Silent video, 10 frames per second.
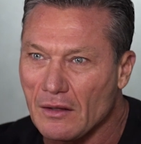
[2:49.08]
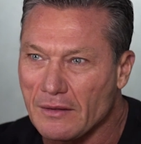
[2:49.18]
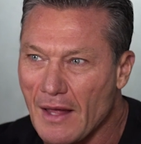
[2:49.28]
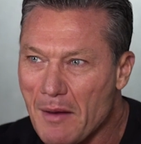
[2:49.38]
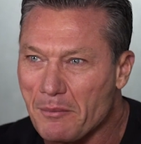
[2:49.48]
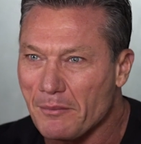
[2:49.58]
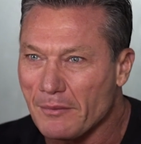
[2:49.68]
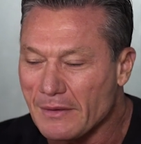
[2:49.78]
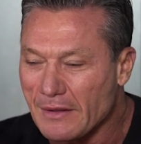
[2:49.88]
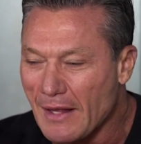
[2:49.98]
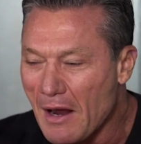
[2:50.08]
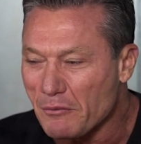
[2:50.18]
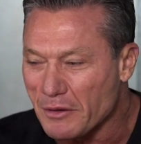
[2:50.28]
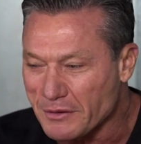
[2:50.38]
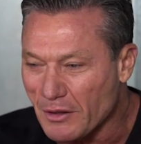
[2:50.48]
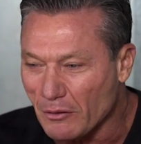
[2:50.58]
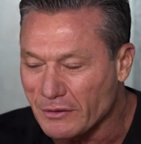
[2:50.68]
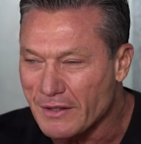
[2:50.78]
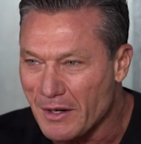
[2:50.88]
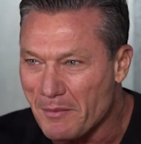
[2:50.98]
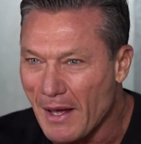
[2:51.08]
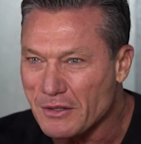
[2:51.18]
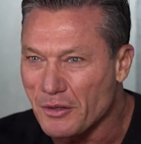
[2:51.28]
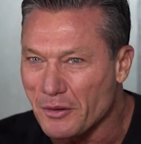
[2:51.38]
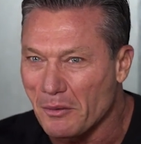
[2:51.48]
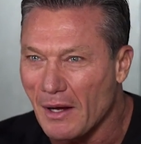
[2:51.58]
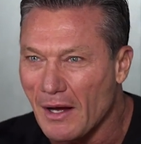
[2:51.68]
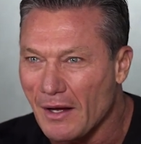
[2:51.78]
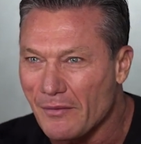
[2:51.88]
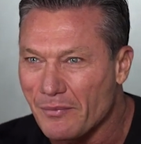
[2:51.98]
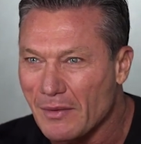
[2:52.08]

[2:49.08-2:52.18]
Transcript: that result's going to match who you are.